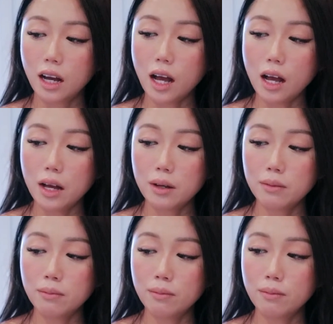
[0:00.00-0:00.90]

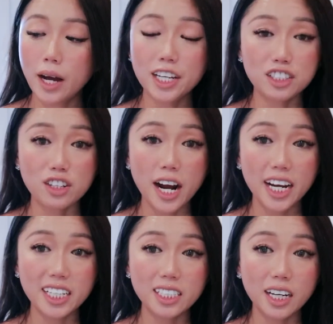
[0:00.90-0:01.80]
I
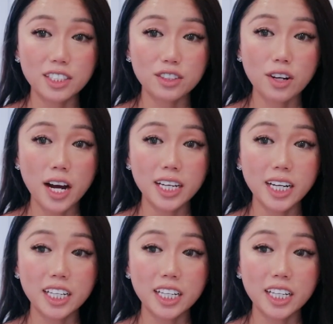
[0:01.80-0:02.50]
tried.